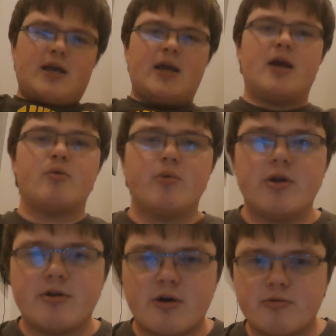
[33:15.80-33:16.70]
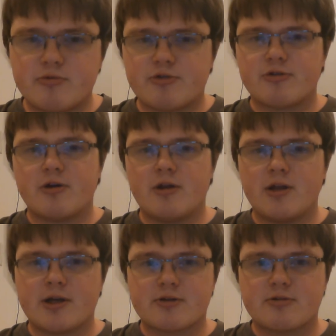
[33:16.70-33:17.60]
and we don't
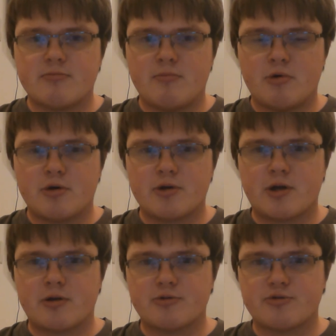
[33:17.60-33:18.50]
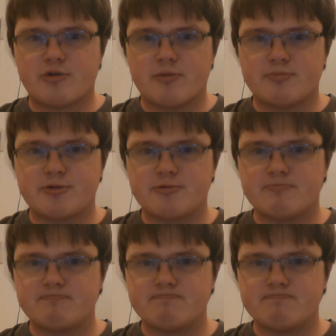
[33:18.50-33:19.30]
elect more Donald Trumps.